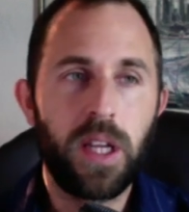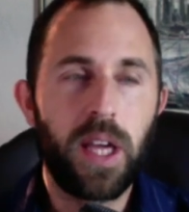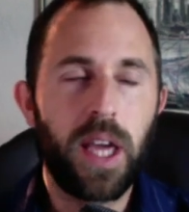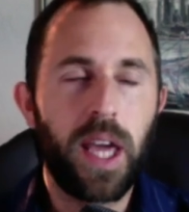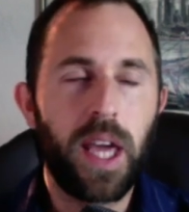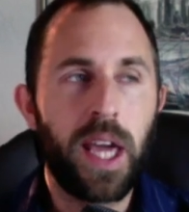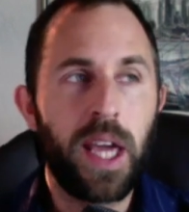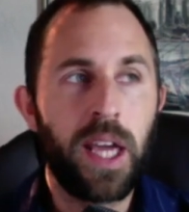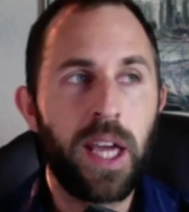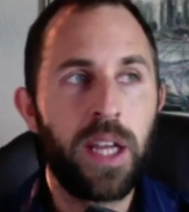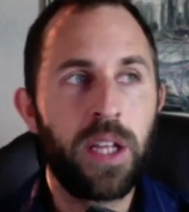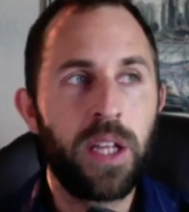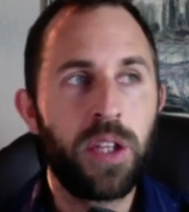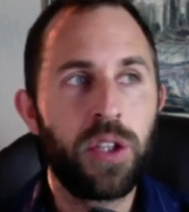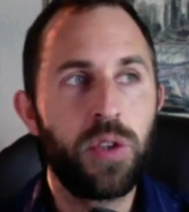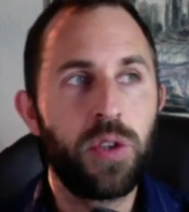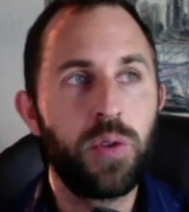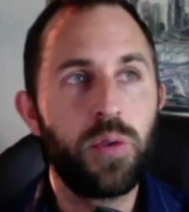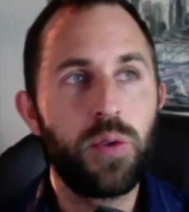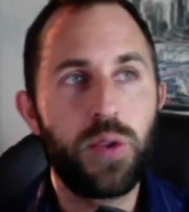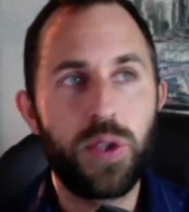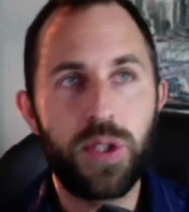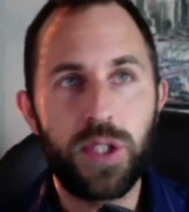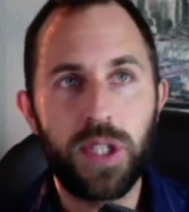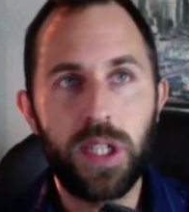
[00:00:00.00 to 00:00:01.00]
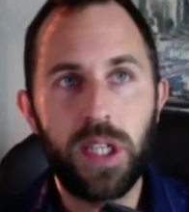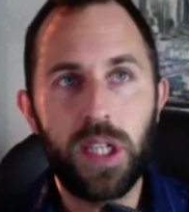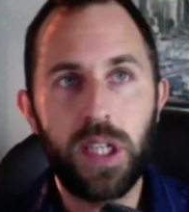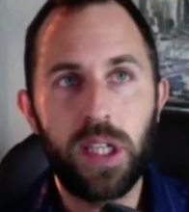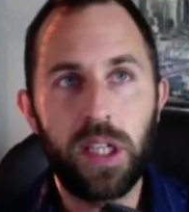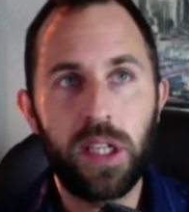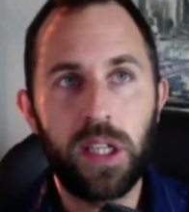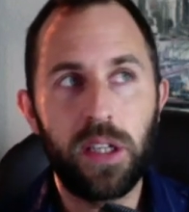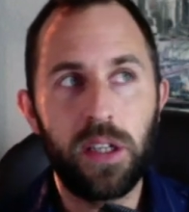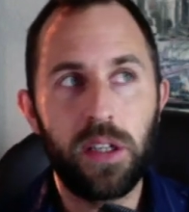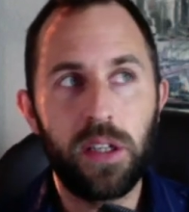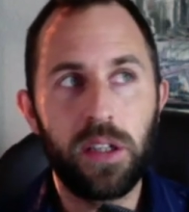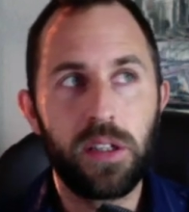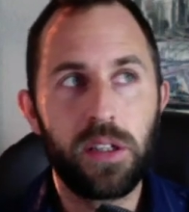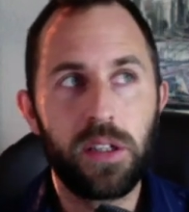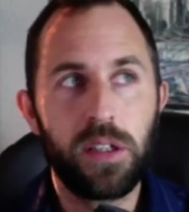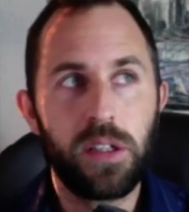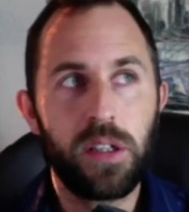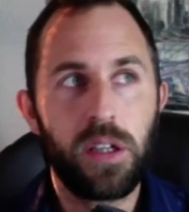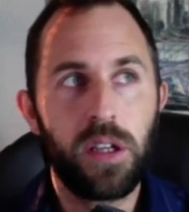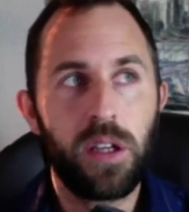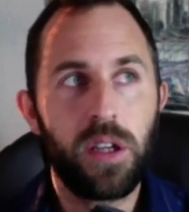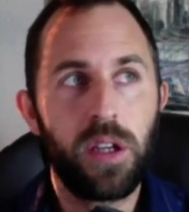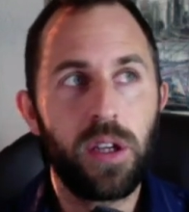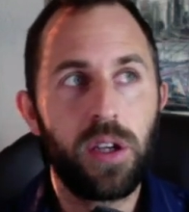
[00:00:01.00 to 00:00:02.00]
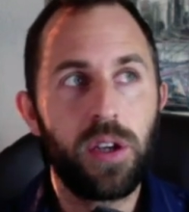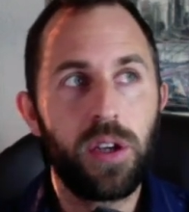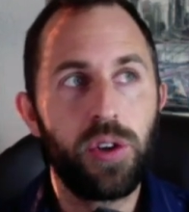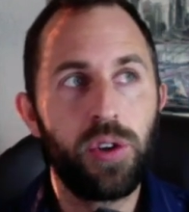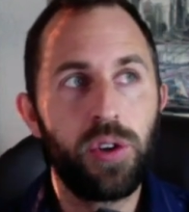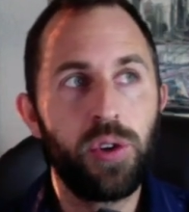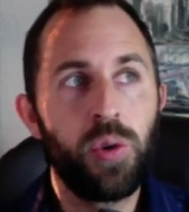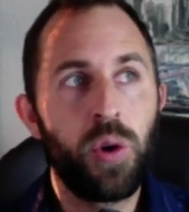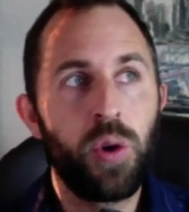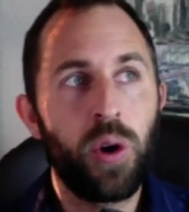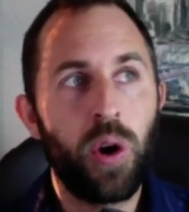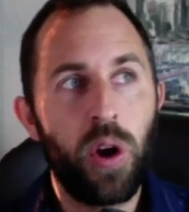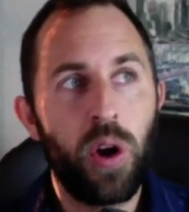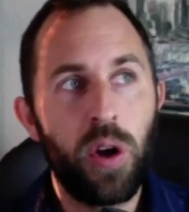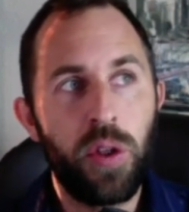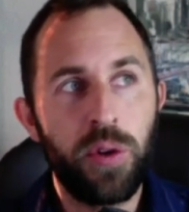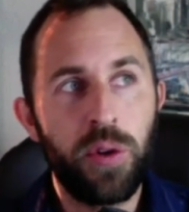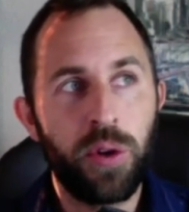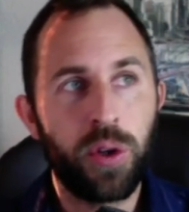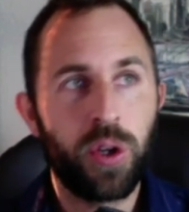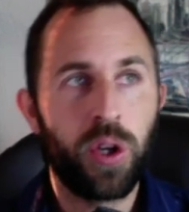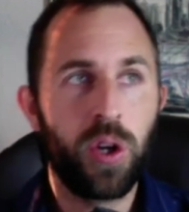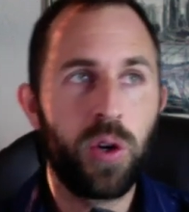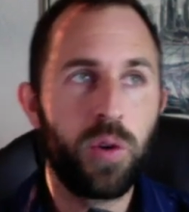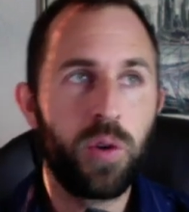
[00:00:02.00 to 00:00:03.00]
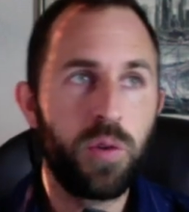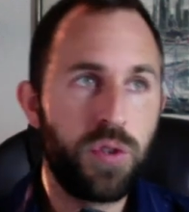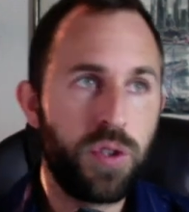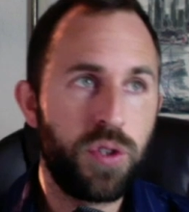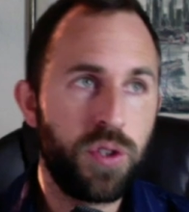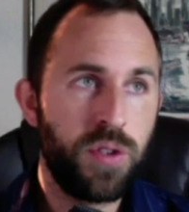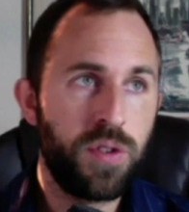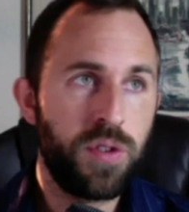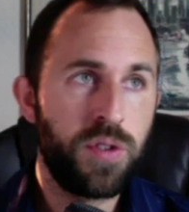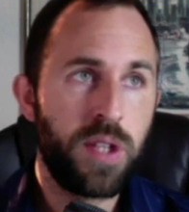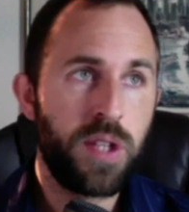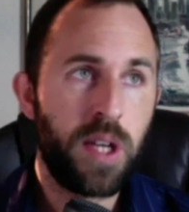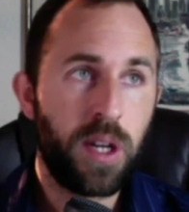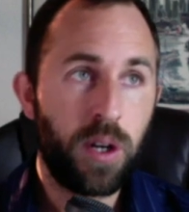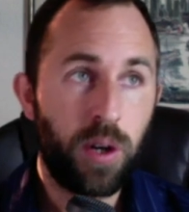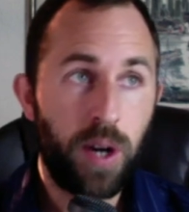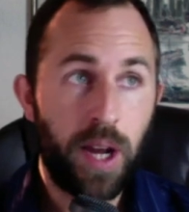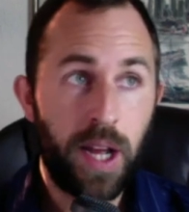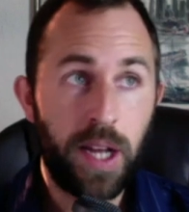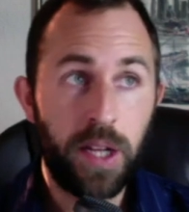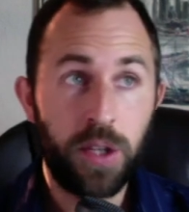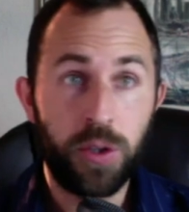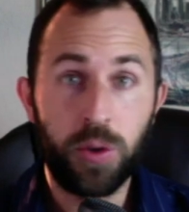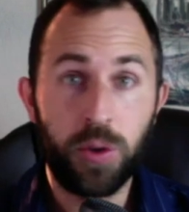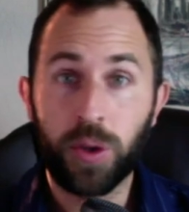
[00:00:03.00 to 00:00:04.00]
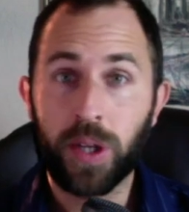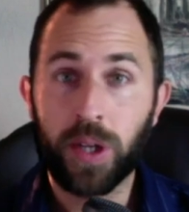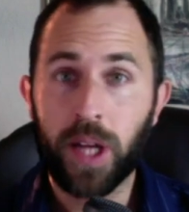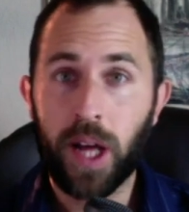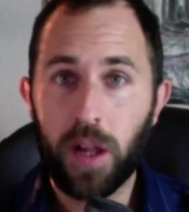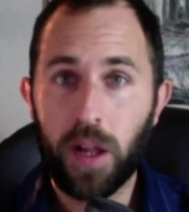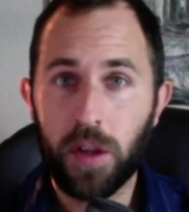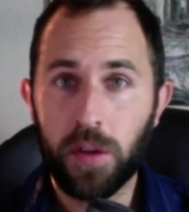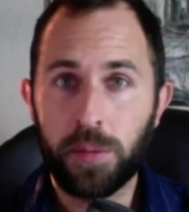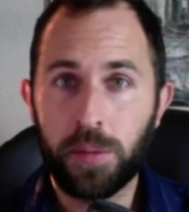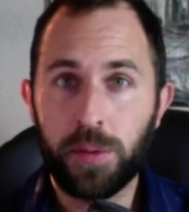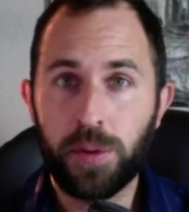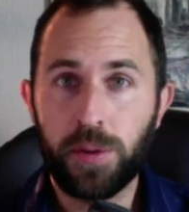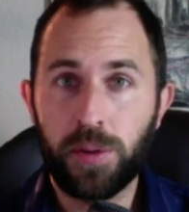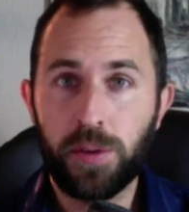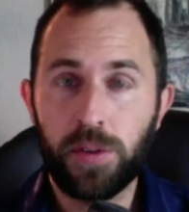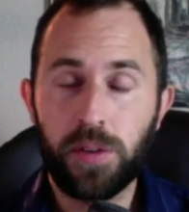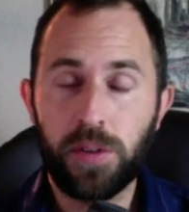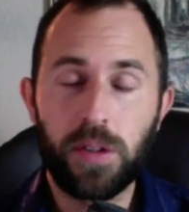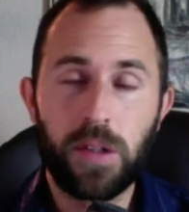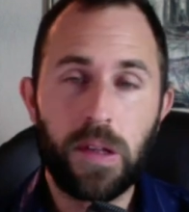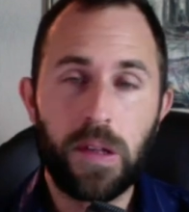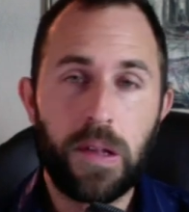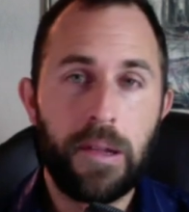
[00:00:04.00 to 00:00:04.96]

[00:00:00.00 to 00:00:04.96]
and you see who are other coaches that are at your caliber,